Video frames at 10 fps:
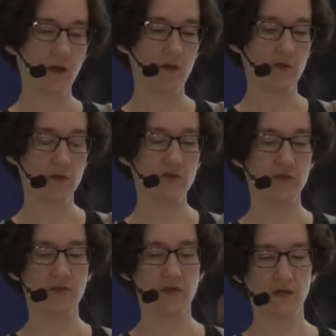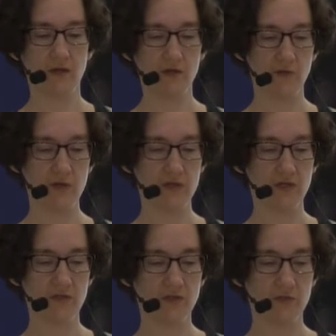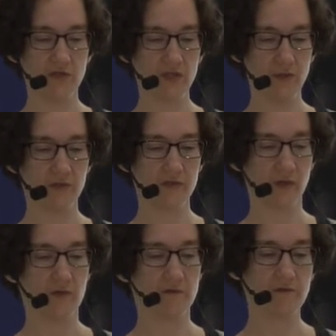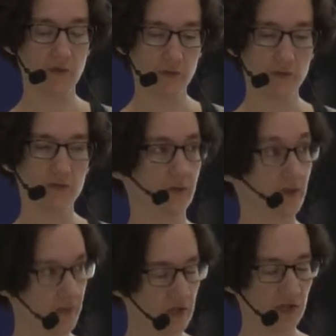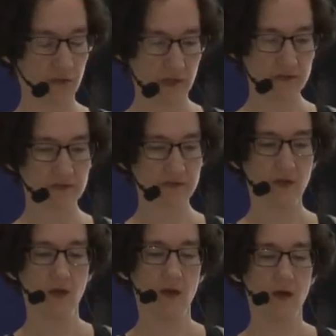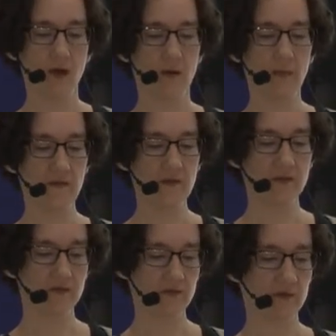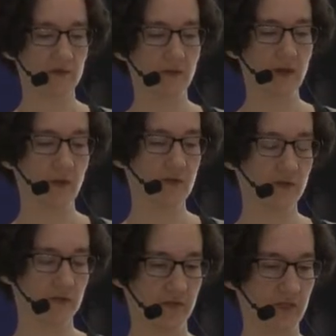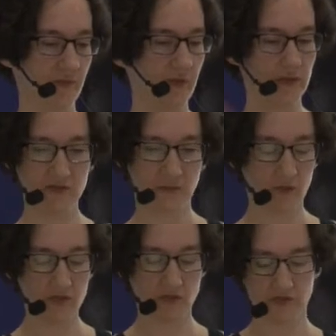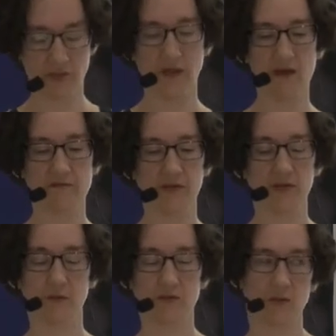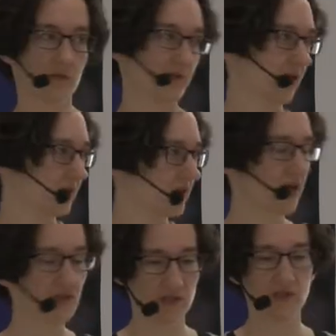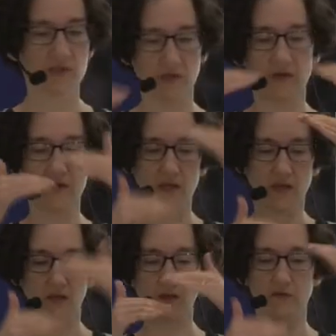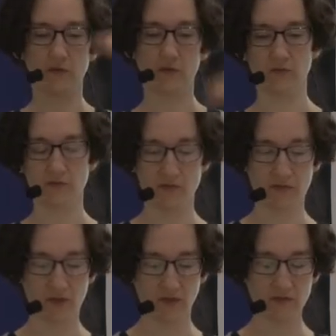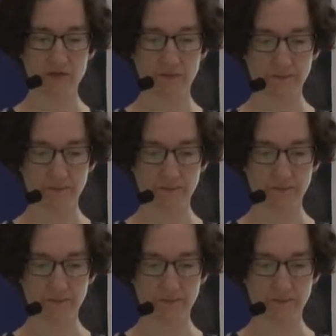Those are then converted into a sequence of phones or speech units. And this, there's typically some resource that we have, like what's called a pronunciation dictionary, that can convert those two things.